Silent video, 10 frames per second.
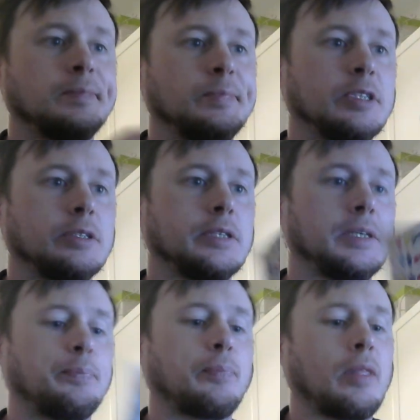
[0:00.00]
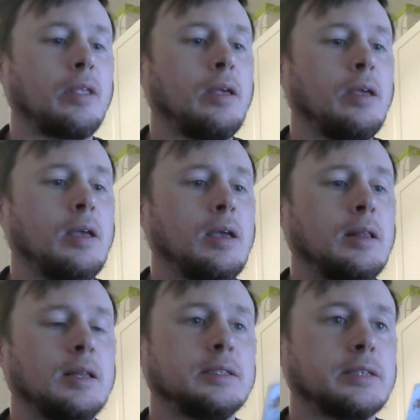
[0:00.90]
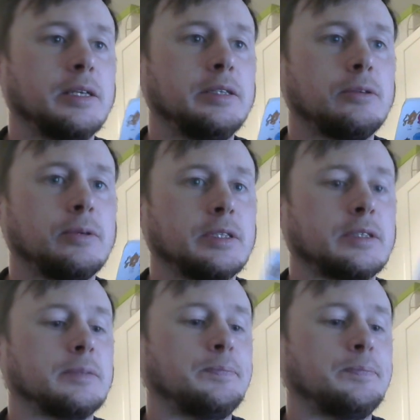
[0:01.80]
Let's see. Let's get into it.